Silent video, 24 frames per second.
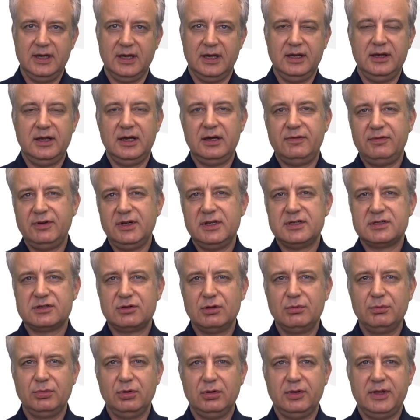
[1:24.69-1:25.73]
And every
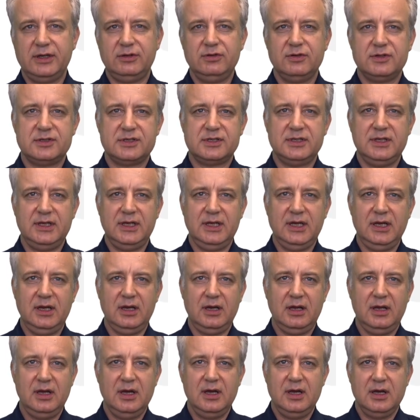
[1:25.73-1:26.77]
symbol that you see,